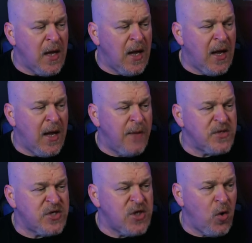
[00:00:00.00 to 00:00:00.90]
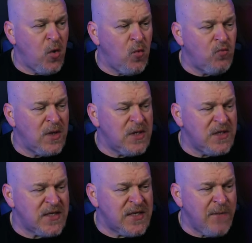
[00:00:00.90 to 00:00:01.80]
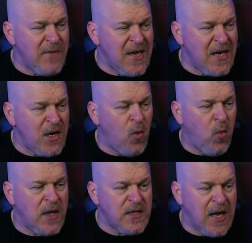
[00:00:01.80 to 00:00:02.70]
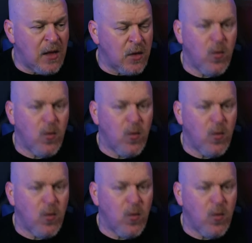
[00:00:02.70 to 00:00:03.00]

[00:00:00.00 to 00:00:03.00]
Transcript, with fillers: Um, so does that mean $1?